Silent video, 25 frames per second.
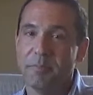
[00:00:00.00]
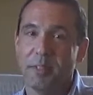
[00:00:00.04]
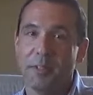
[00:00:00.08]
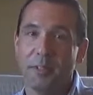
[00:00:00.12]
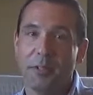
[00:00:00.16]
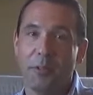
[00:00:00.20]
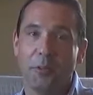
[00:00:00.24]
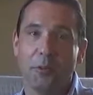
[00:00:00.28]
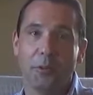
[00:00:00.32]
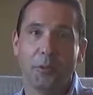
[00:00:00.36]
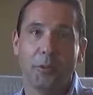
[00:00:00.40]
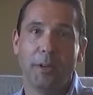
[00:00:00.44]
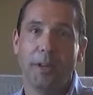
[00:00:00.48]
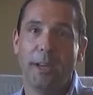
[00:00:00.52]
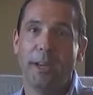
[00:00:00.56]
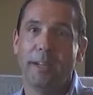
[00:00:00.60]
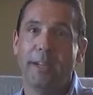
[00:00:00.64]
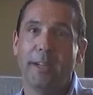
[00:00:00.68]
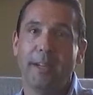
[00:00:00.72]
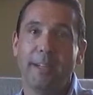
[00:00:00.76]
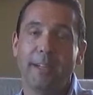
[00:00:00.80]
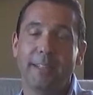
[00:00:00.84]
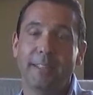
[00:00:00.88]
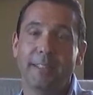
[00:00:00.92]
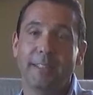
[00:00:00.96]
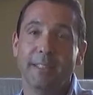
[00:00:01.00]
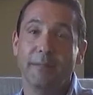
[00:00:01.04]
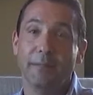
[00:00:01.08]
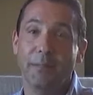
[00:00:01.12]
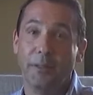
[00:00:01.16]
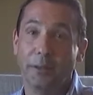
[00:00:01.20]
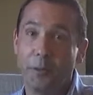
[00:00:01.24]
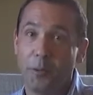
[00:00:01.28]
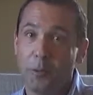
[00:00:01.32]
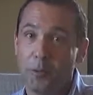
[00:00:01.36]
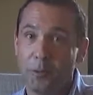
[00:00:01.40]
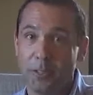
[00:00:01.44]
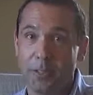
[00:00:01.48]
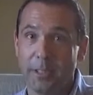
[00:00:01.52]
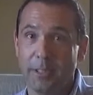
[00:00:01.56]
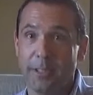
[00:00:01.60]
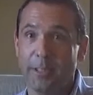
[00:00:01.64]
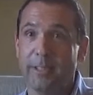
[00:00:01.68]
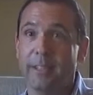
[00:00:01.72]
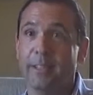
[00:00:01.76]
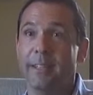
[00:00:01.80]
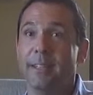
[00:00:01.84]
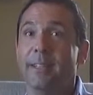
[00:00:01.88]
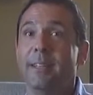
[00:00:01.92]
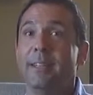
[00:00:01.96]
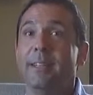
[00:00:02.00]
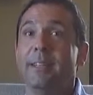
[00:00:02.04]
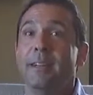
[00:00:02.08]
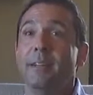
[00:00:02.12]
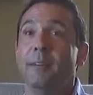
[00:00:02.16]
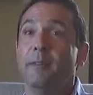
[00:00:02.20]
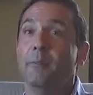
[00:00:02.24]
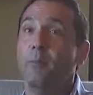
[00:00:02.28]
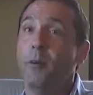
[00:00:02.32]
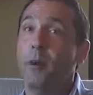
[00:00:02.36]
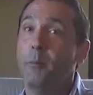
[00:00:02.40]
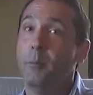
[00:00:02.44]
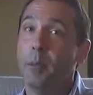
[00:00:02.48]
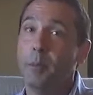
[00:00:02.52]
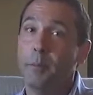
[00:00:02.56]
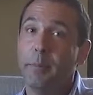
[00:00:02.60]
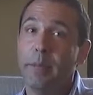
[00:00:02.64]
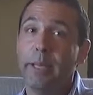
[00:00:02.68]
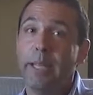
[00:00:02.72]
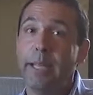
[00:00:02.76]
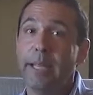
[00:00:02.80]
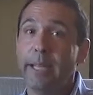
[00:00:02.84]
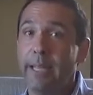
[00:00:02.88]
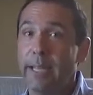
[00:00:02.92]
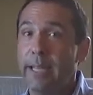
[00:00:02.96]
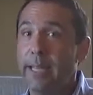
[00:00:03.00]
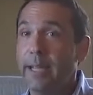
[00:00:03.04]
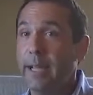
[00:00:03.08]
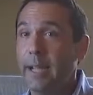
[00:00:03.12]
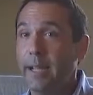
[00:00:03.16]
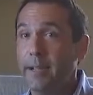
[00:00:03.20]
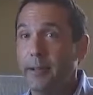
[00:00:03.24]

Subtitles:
you know, created any difficulty. From the beginning,